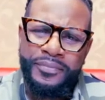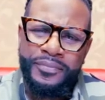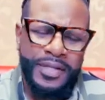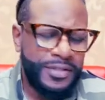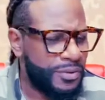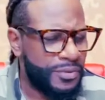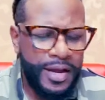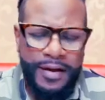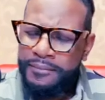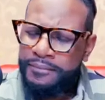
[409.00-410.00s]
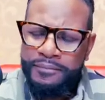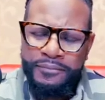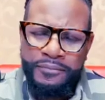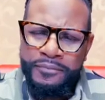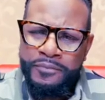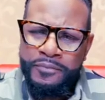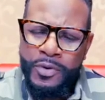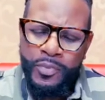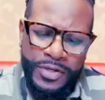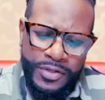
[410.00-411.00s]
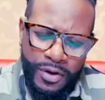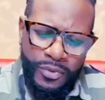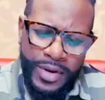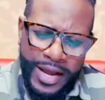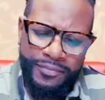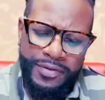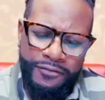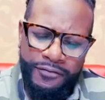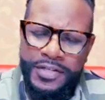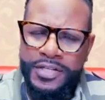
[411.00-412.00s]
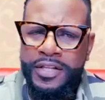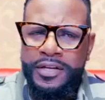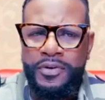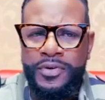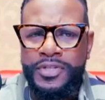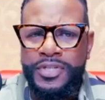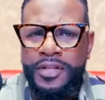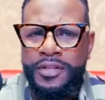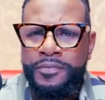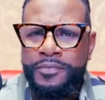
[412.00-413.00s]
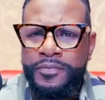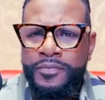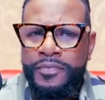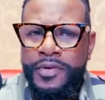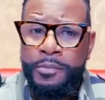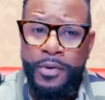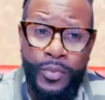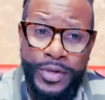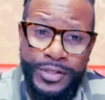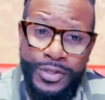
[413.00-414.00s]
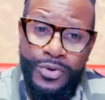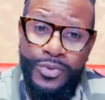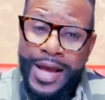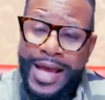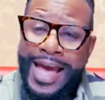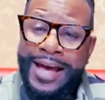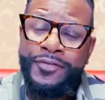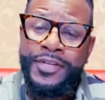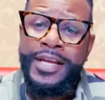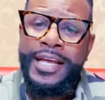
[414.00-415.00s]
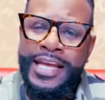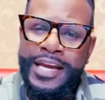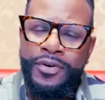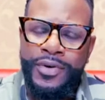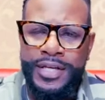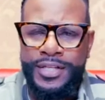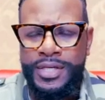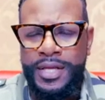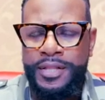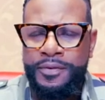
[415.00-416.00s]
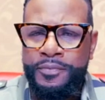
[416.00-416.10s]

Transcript: That's okay. But we don't have to physically hurt each other. But we do have to hear each other.